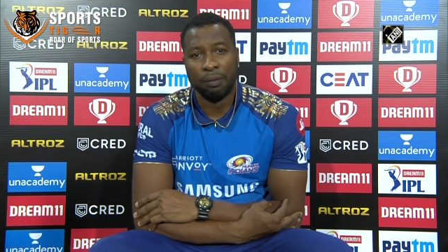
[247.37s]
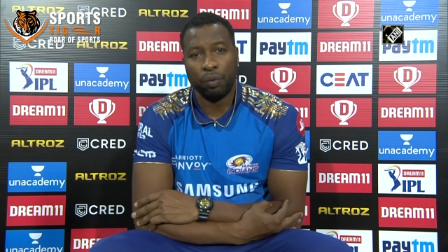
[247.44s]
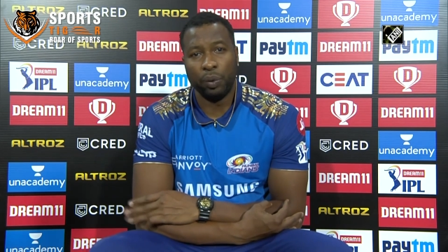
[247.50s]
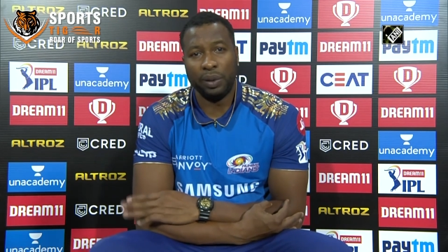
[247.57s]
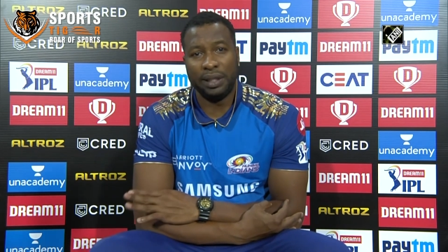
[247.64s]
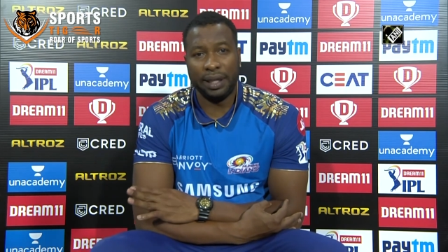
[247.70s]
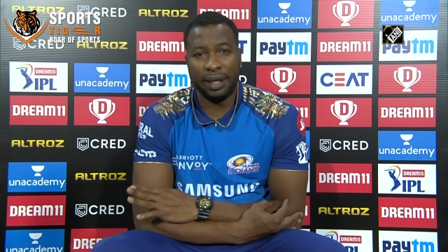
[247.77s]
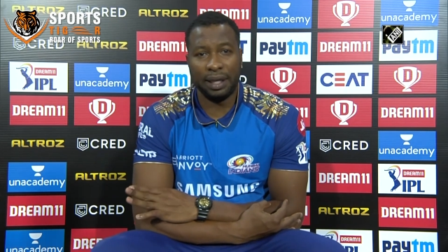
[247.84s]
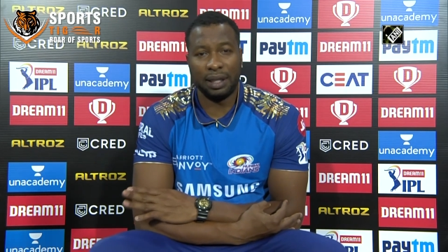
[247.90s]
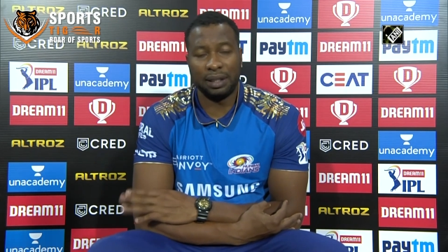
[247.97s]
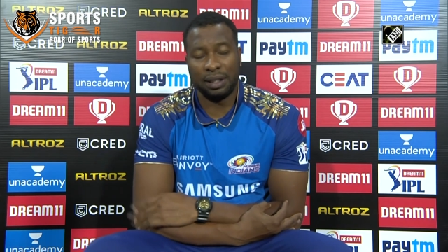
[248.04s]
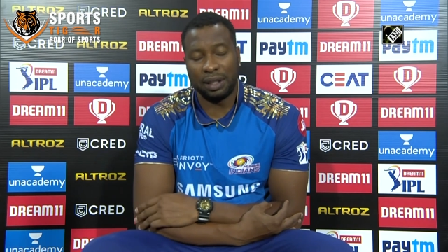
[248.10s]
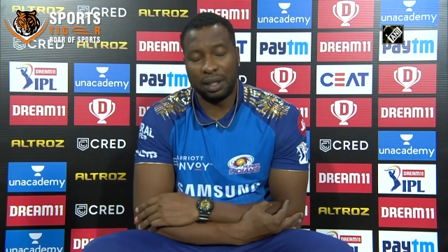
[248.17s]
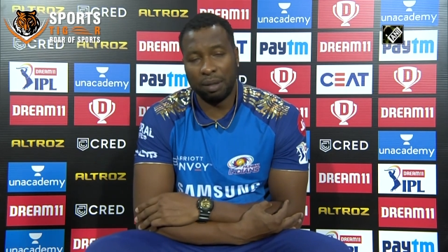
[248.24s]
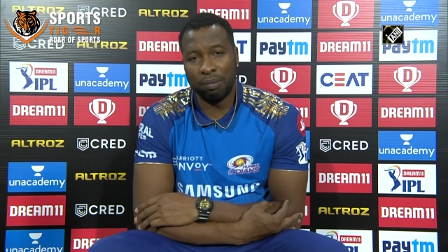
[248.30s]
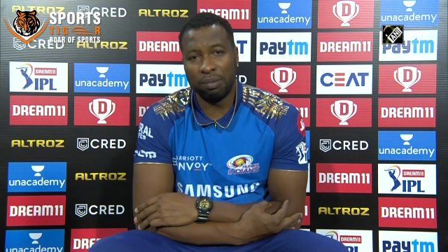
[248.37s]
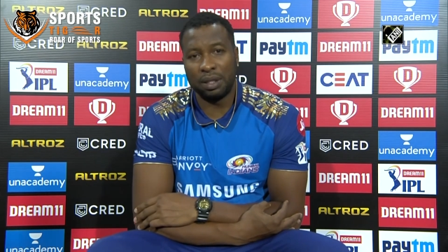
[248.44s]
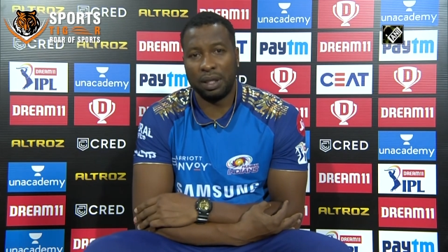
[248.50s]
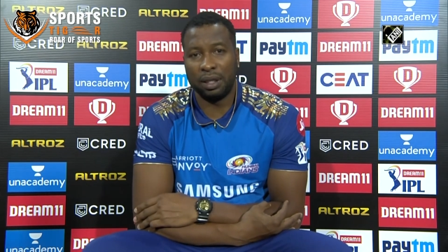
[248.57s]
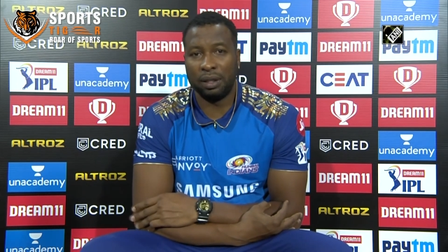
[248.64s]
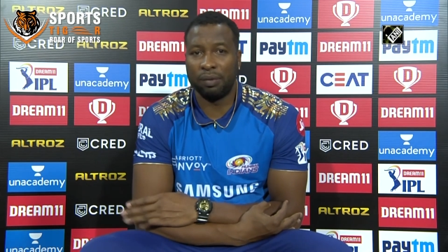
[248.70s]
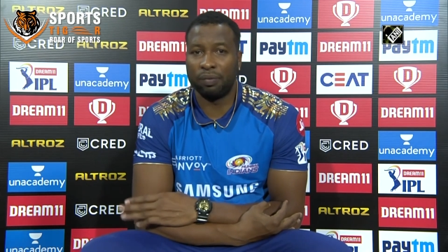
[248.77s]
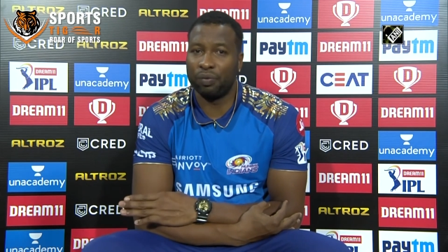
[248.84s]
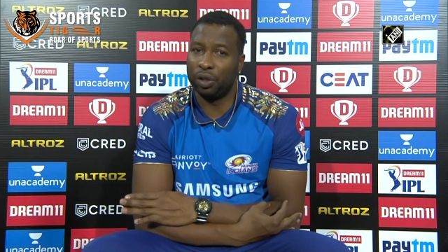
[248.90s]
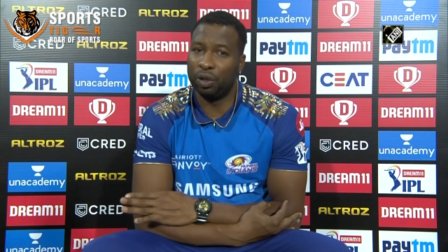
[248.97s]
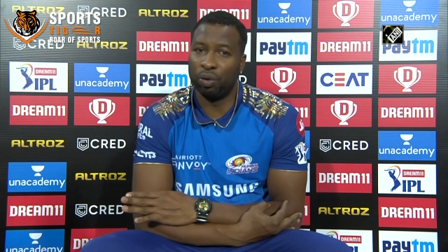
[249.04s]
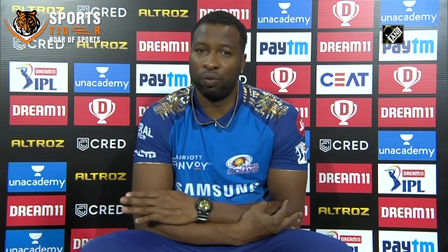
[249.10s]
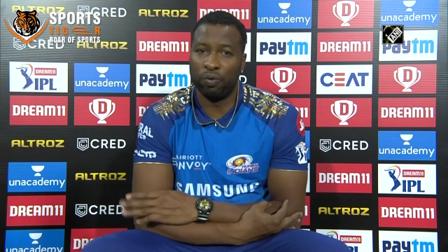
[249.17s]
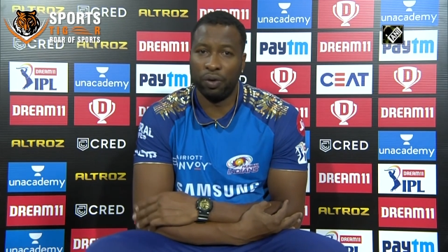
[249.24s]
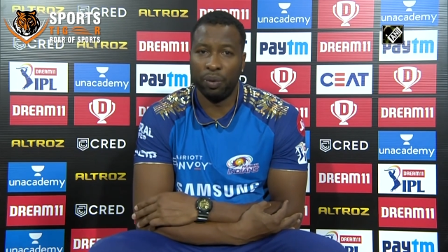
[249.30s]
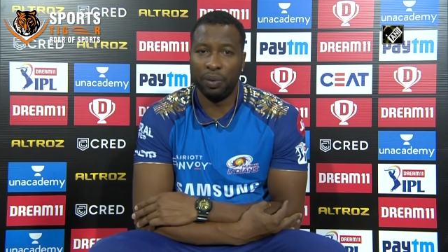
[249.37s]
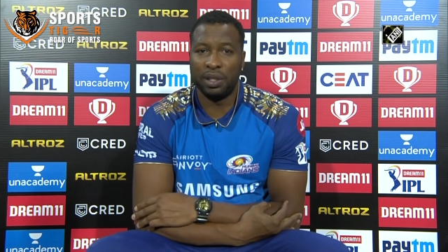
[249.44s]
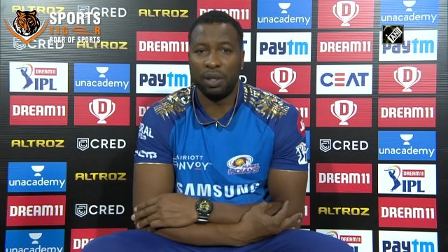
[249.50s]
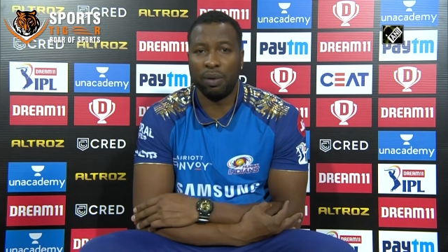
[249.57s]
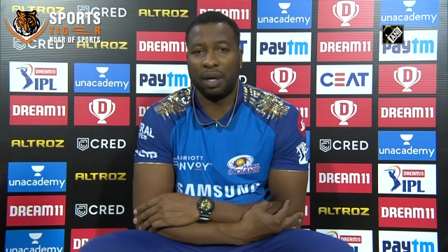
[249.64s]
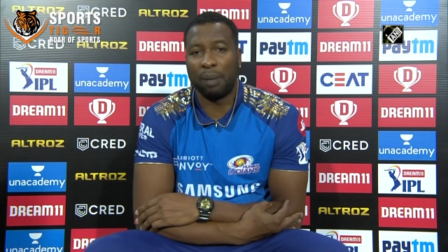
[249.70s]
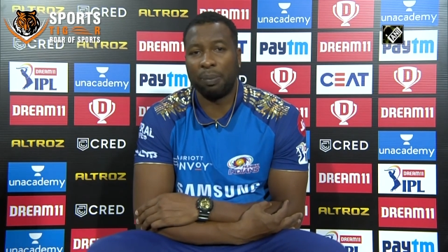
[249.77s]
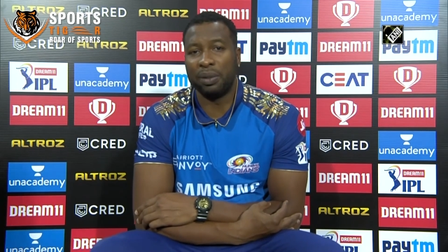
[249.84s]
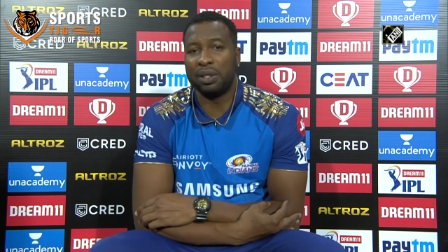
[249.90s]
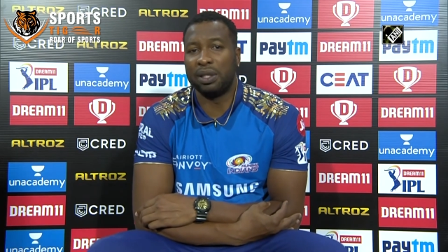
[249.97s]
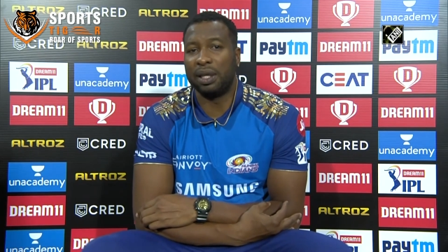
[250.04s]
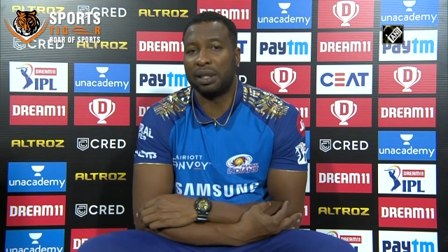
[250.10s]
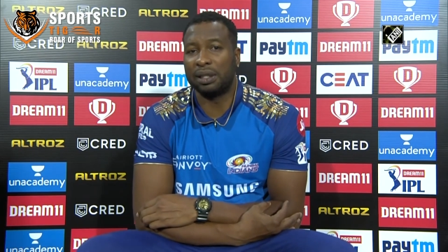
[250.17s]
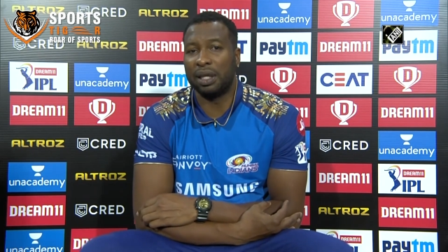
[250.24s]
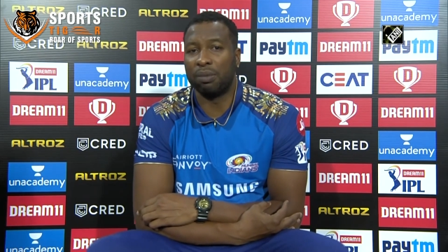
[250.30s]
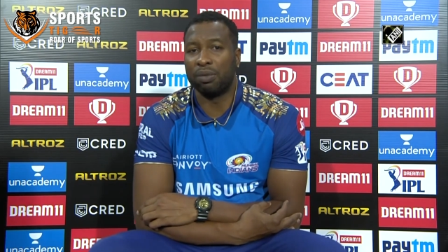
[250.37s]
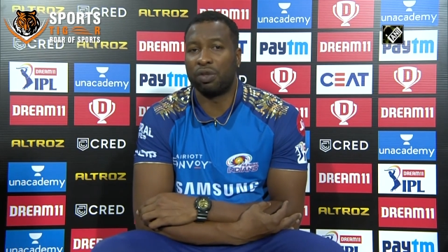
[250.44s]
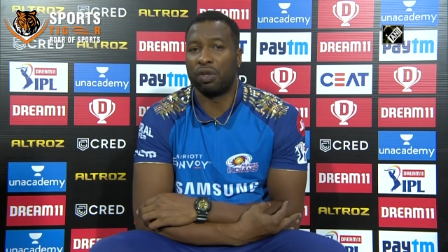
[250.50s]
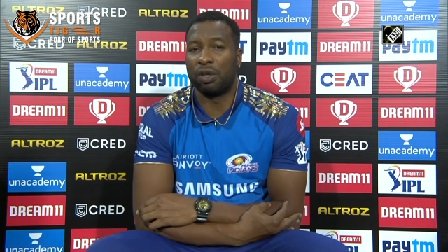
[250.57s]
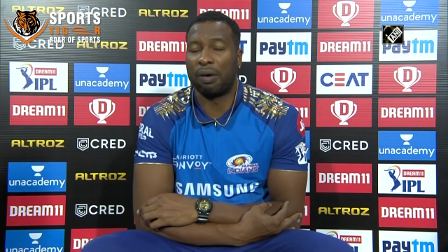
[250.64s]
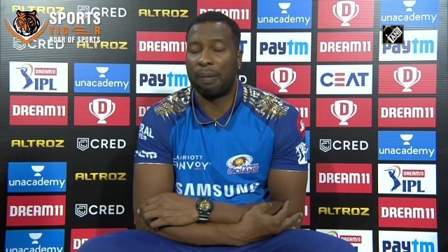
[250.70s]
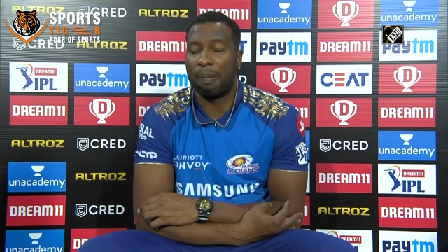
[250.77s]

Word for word: We take it as it comes, and, you know, hopefully we'll see what happens the next time around.